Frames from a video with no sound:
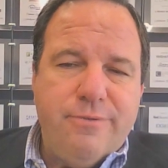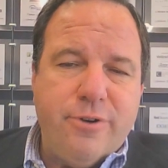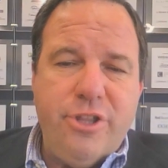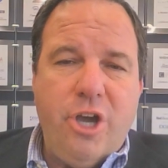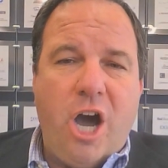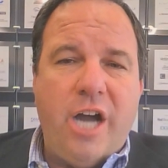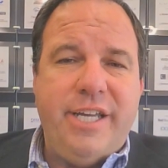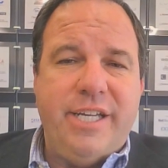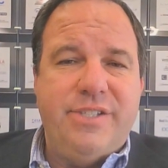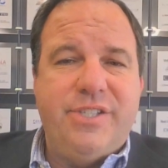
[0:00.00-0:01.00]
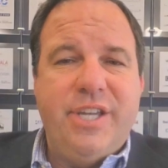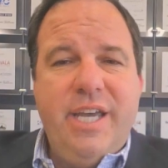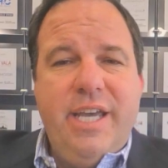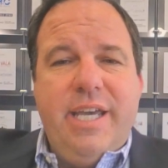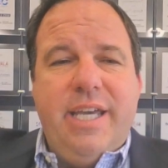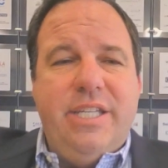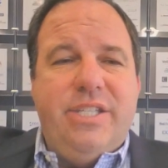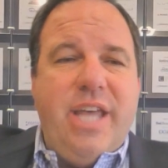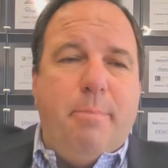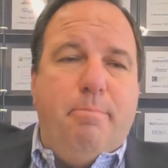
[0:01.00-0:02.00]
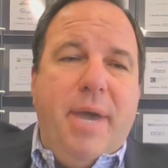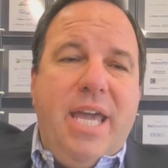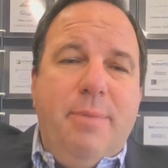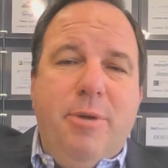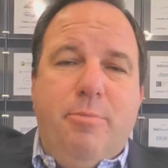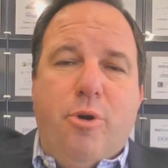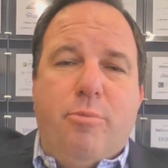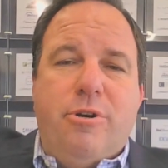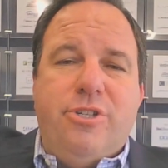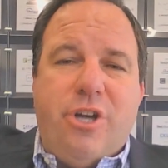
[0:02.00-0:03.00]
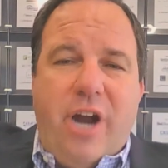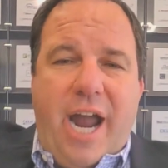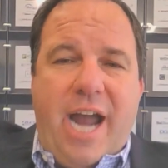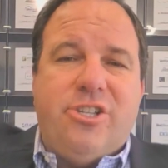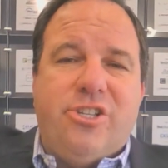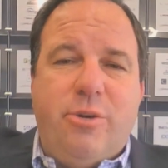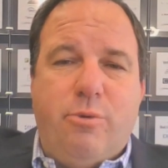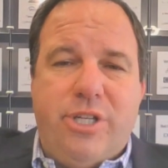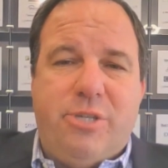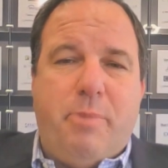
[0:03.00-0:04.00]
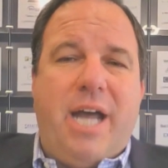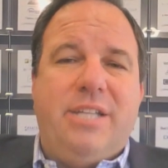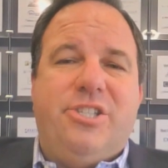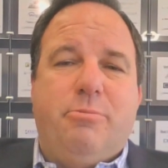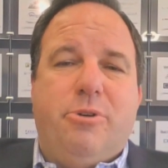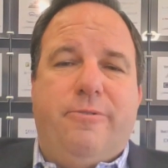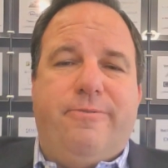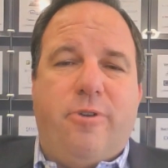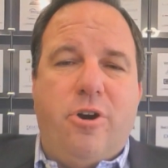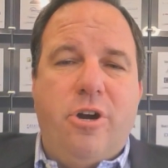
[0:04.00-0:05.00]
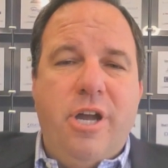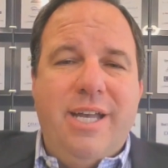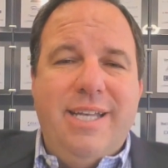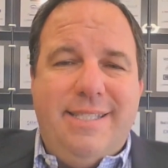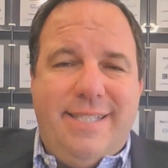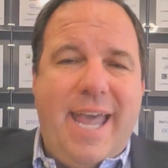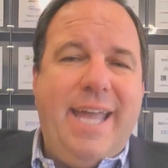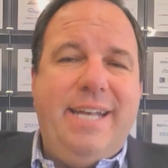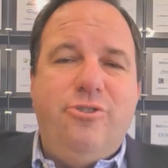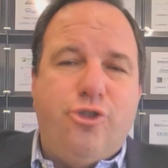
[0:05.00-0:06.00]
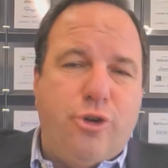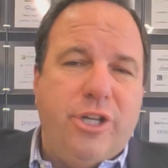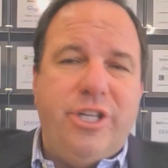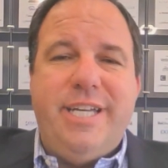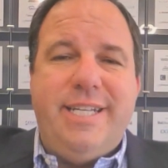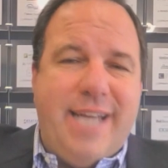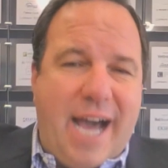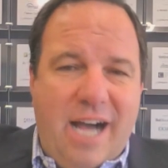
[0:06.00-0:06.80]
for the audience is that baby boomers are actually responsible for $10 trillion